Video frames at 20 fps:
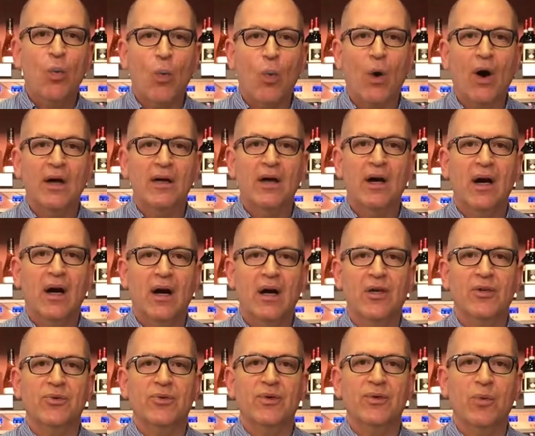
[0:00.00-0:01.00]

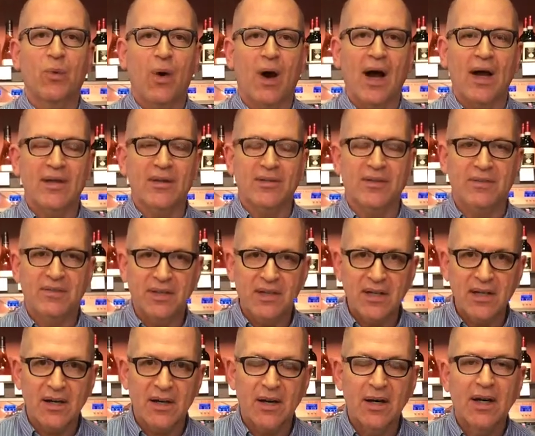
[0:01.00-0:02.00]
100 wines of the
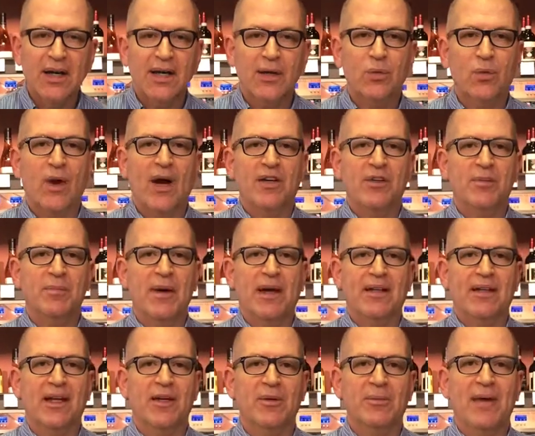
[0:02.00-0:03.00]
year in Wine
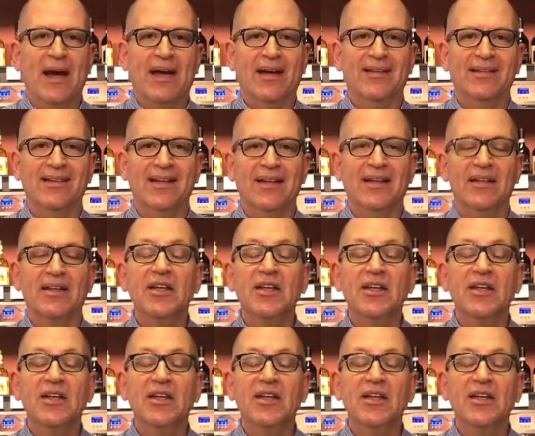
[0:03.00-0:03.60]
Spectator magazine.